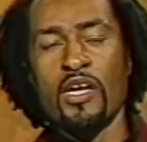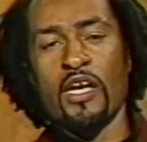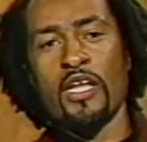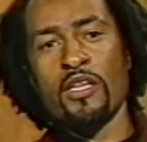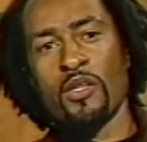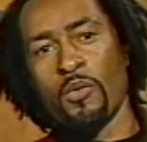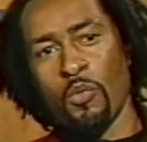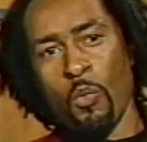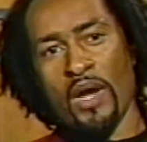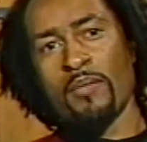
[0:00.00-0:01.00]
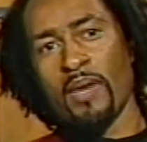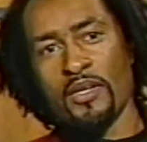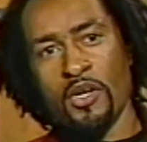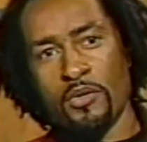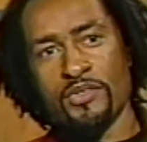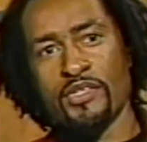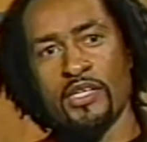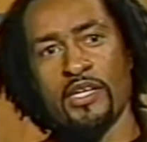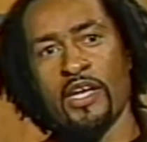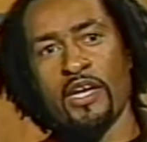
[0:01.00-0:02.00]
And the white minority
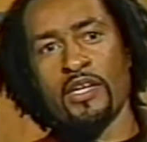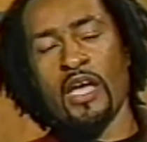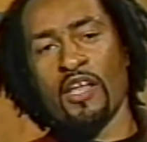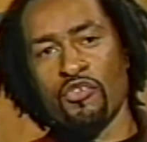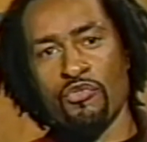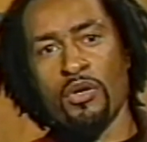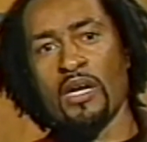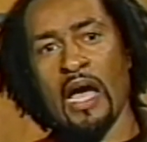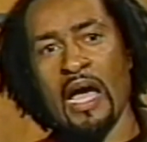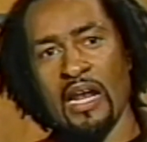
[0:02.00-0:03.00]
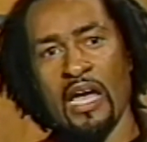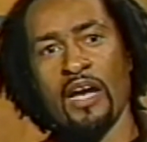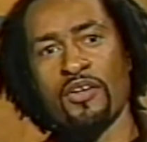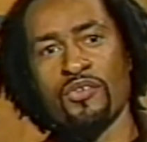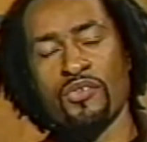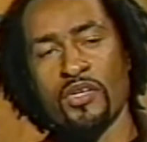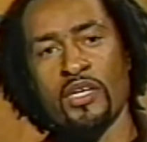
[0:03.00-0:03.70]
in Haiti has strong allies